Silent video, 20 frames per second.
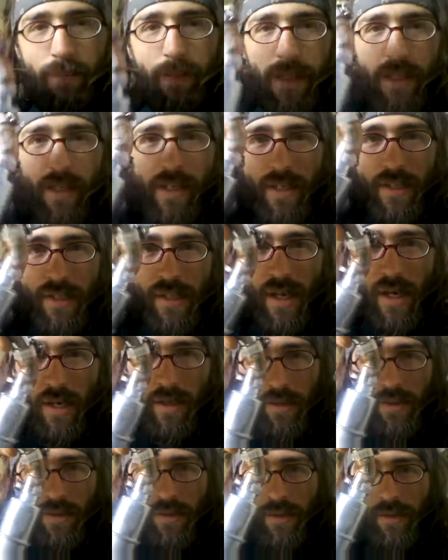itty bitty
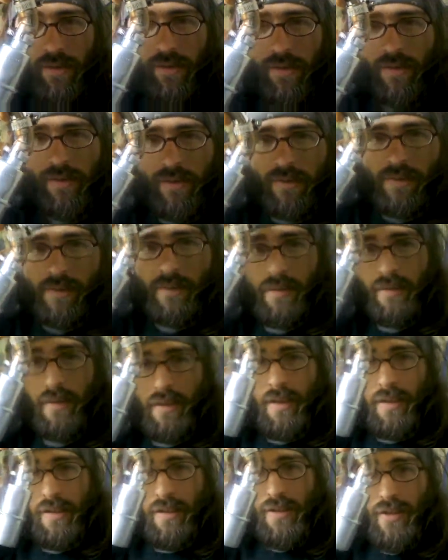exhaust.
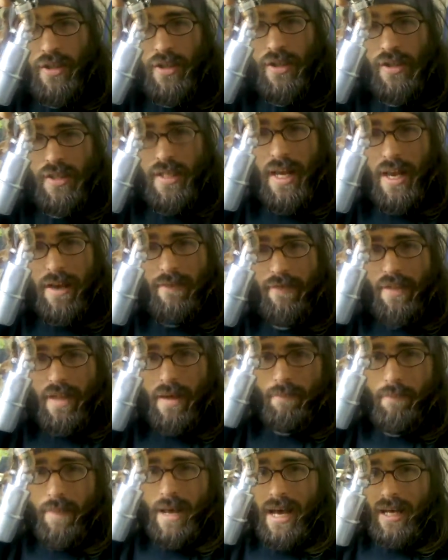Just to have
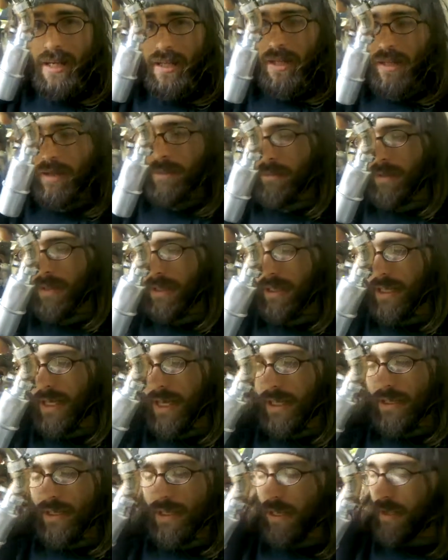that backup in
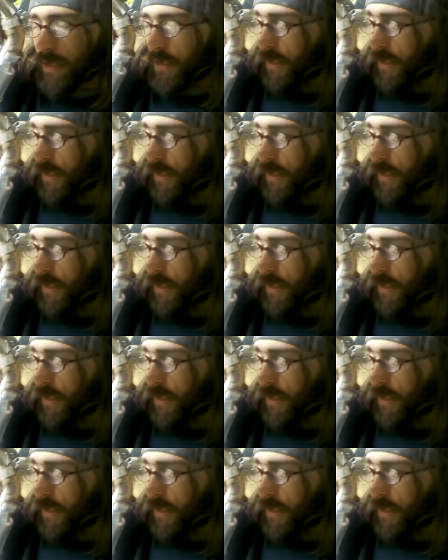case